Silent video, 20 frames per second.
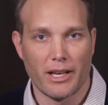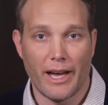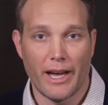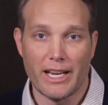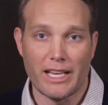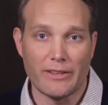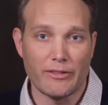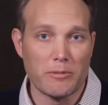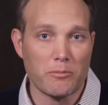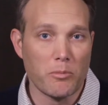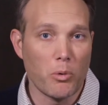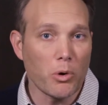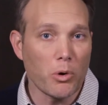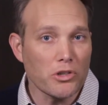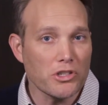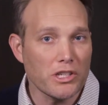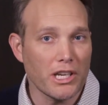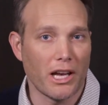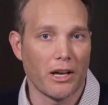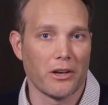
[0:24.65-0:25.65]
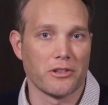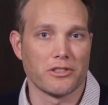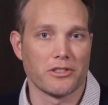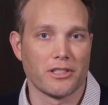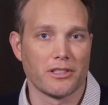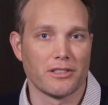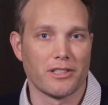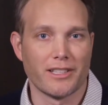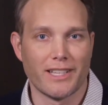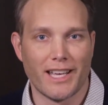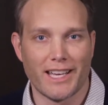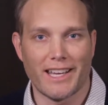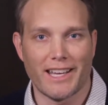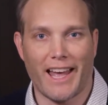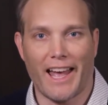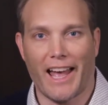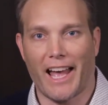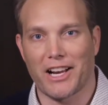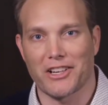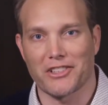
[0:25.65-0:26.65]
and even more challenging to take
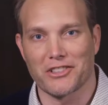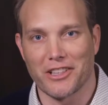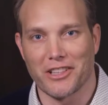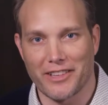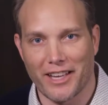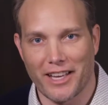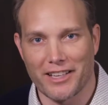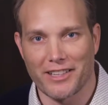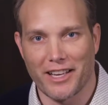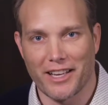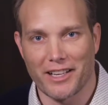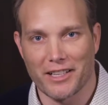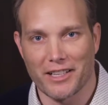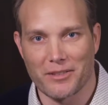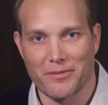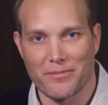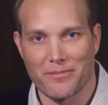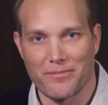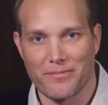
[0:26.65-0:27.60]
action on that data.